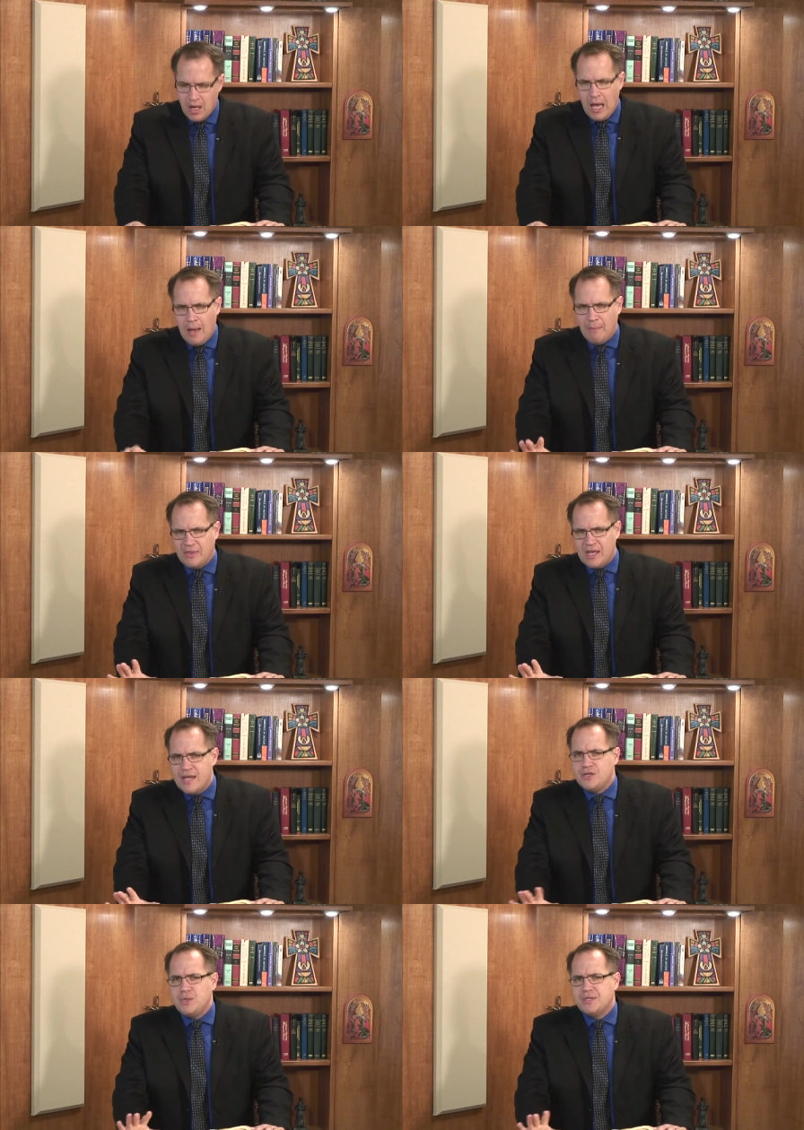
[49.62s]
But the
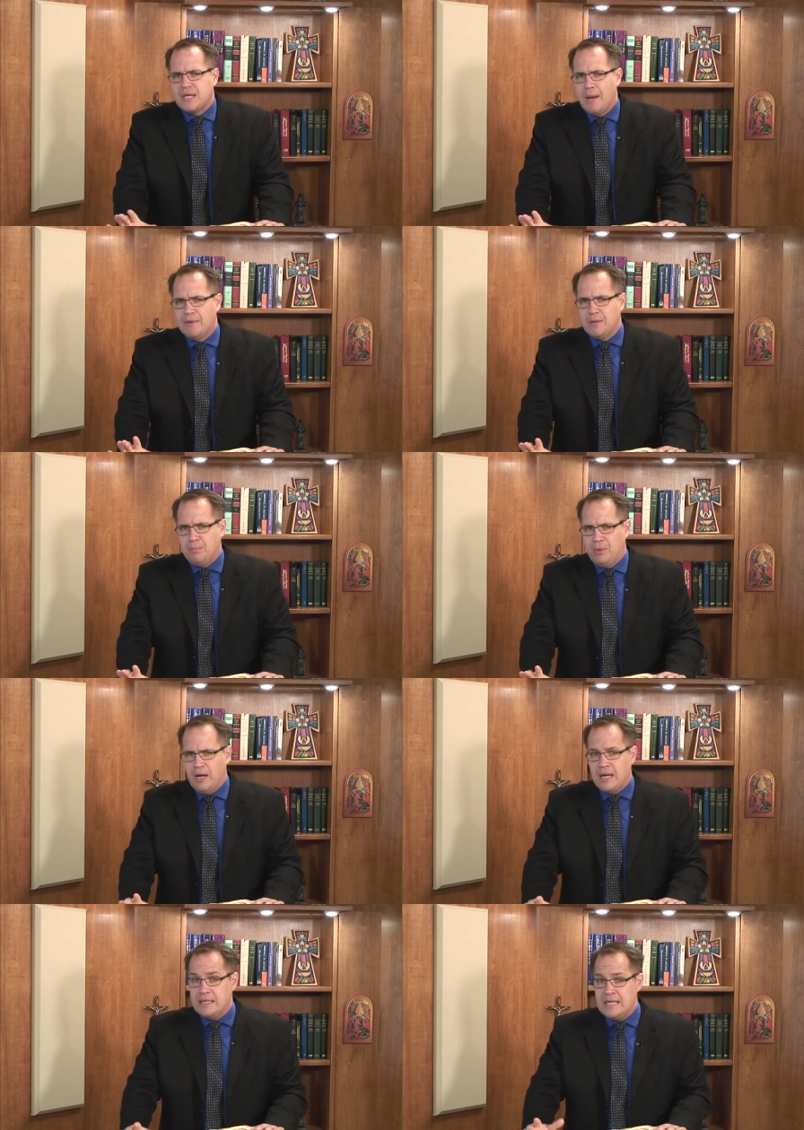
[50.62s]
issues come into
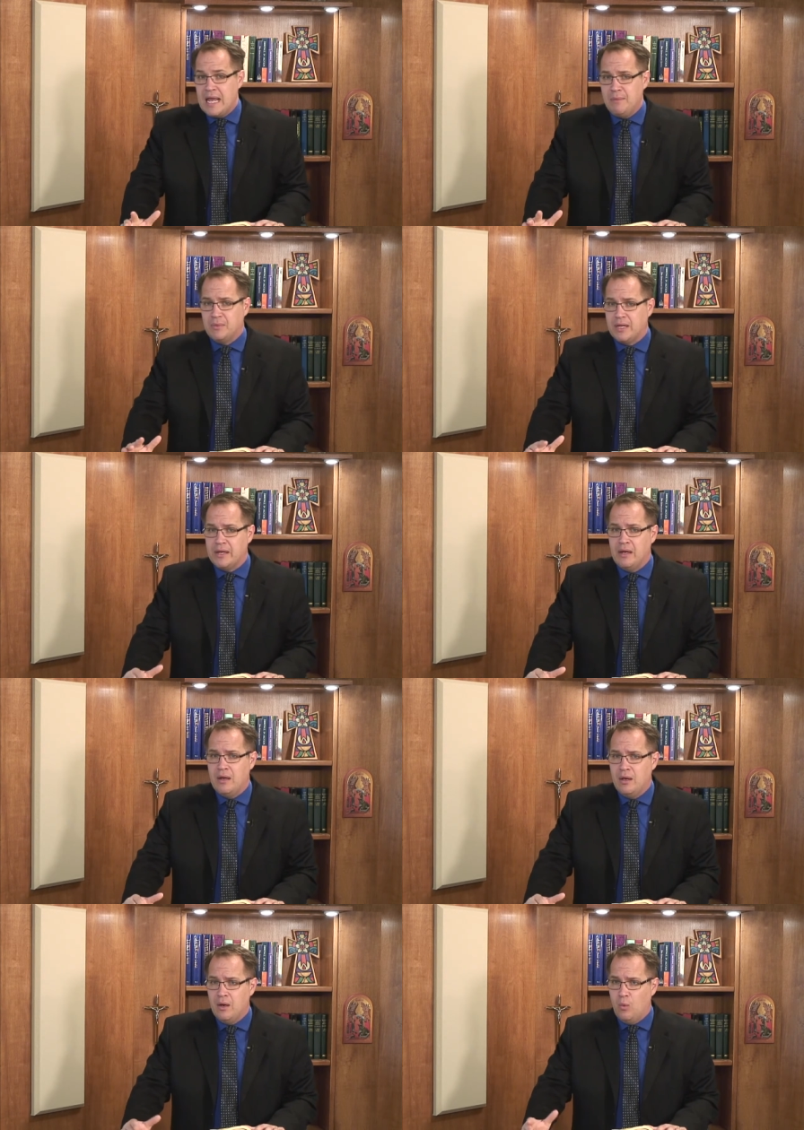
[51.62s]
play, namely,
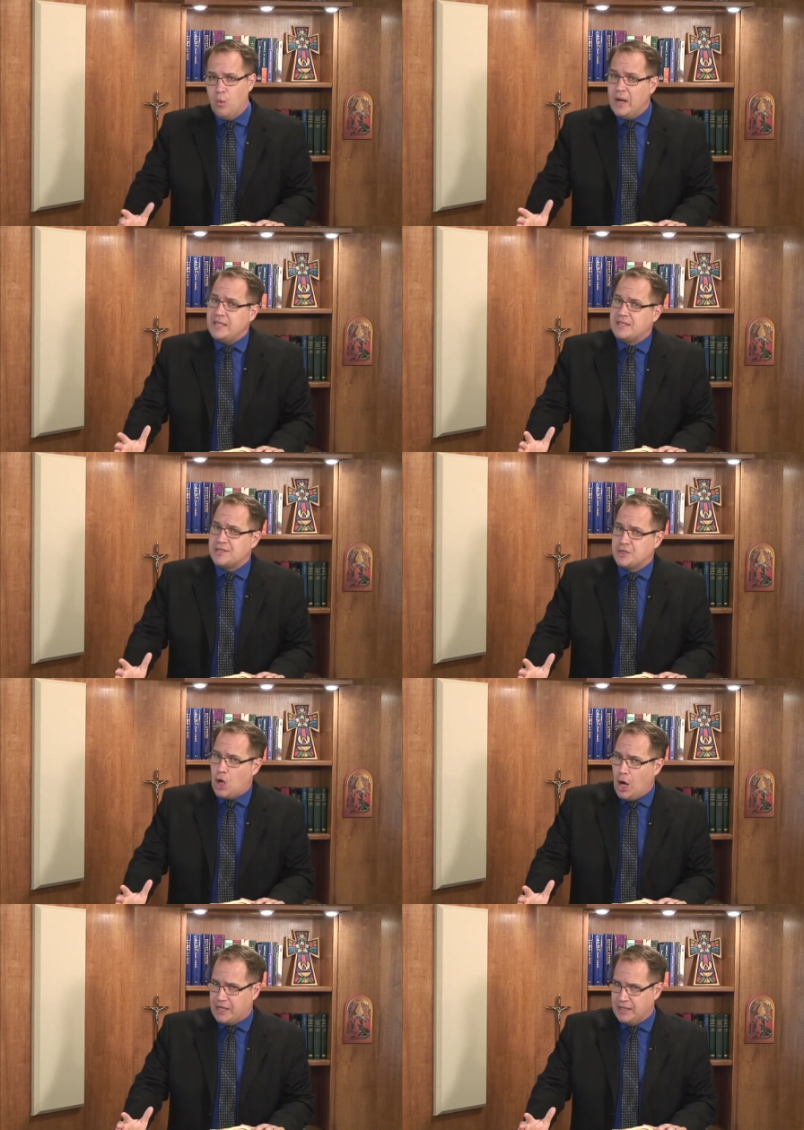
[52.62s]
what is this
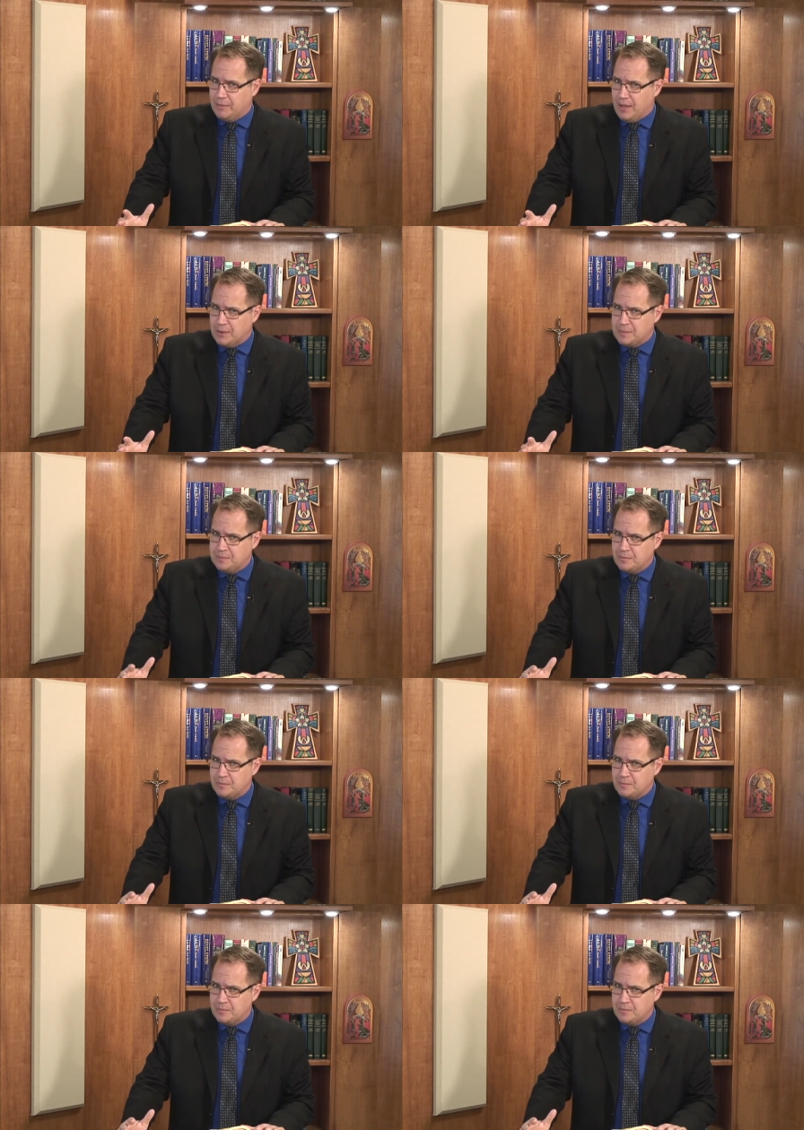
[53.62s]
talking about?